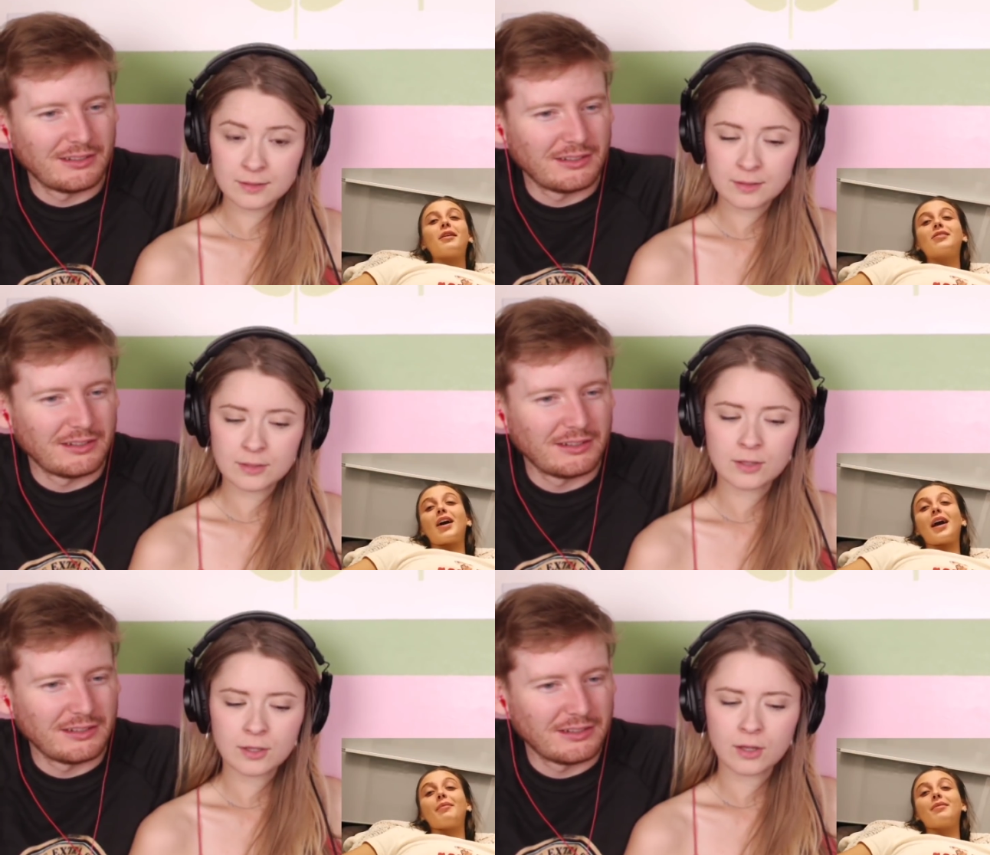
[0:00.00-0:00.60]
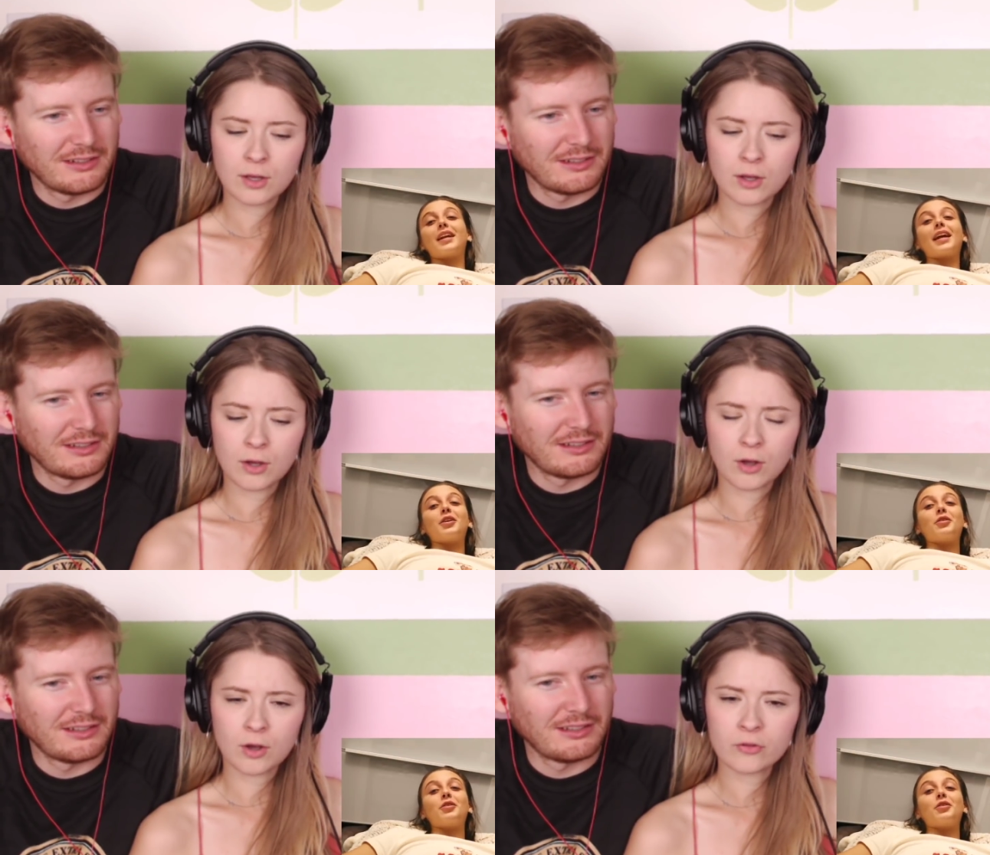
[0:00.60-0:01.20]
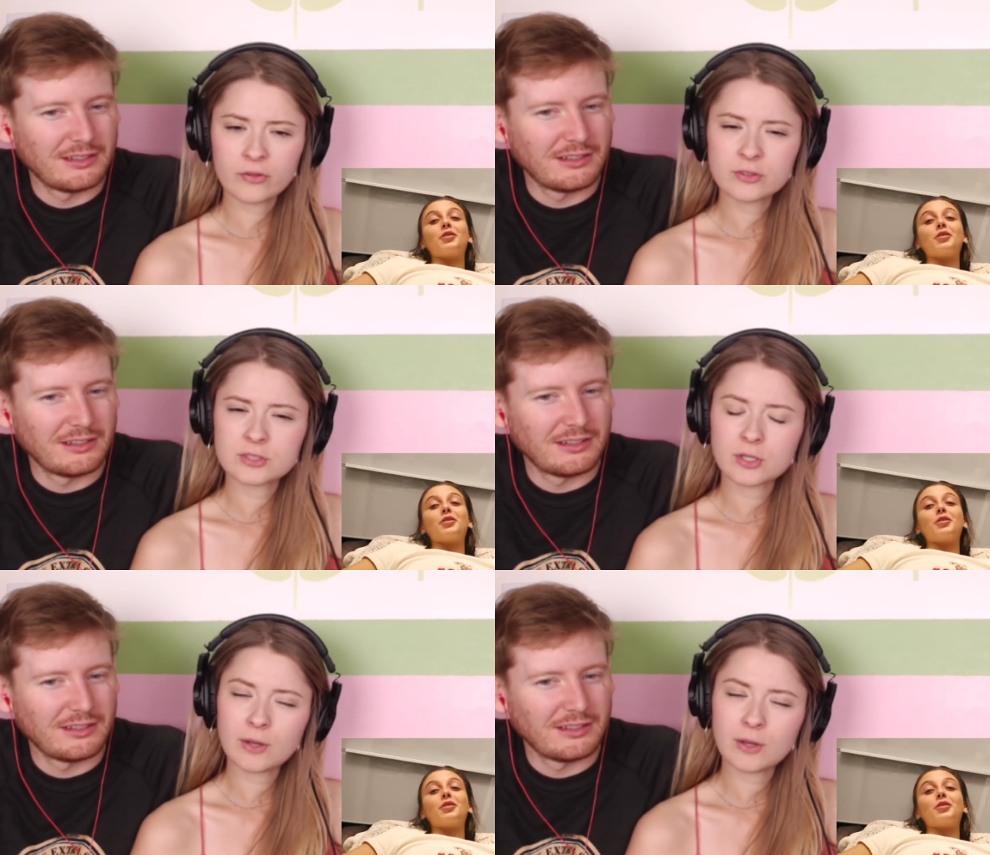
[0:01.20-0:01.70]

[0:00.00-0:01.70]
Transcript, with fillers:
Speaker 1: it's about time that I. Also, do